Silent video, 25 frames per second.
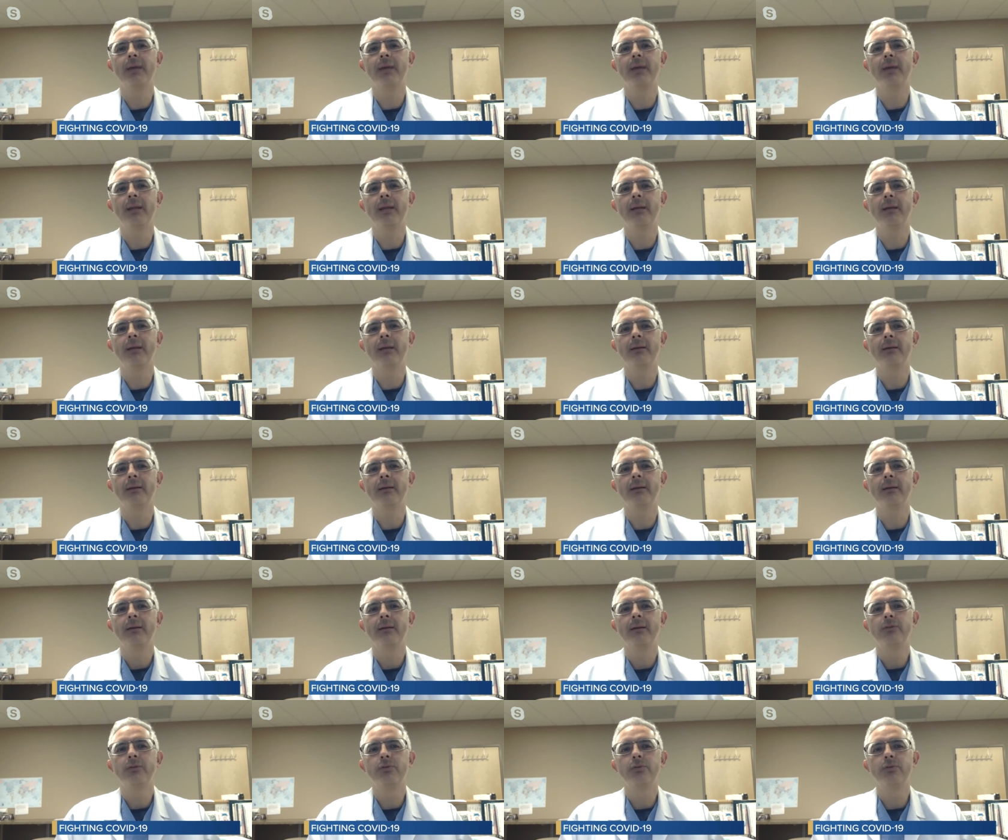in the very
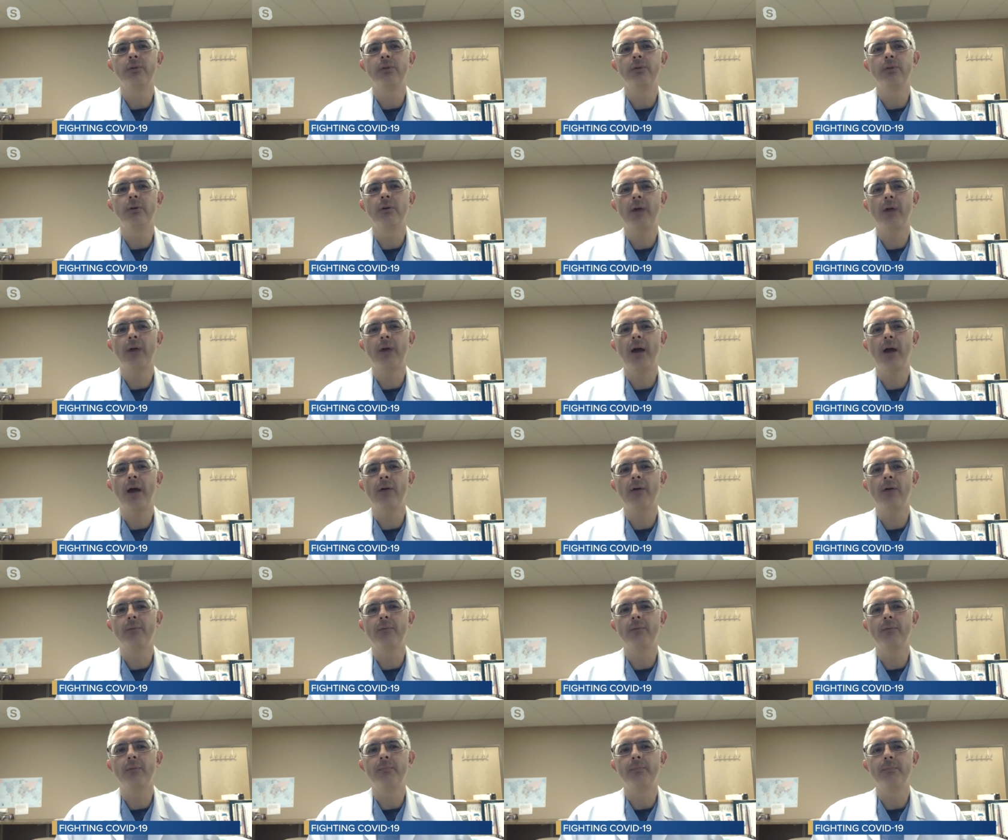beginning to know
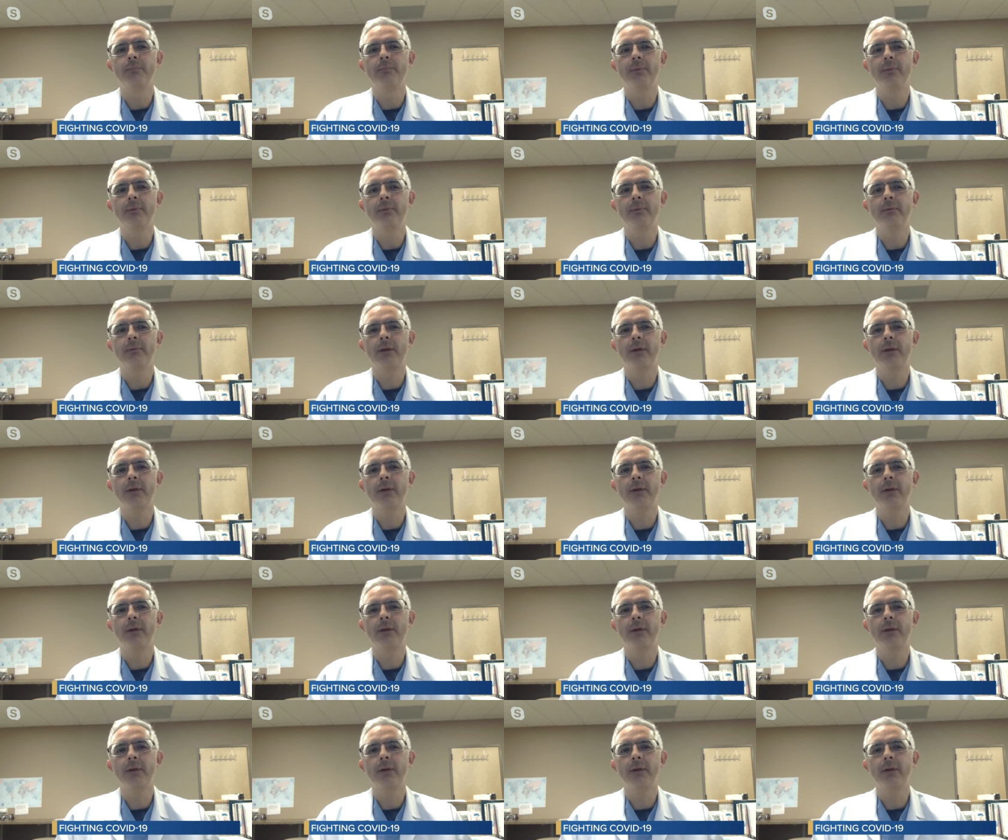how